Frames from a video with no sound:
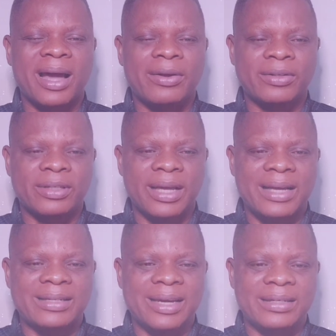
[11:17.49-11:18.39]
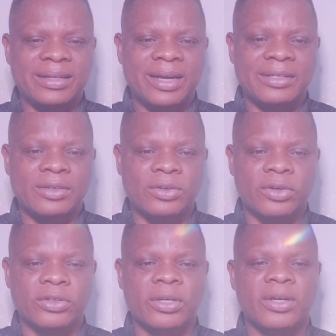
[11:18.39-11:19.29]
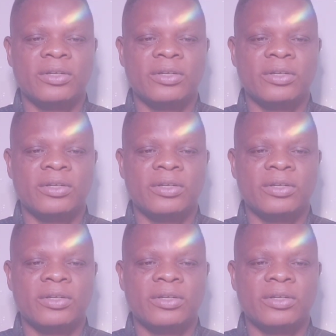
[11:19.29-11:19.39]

chaotic as Nigerians rush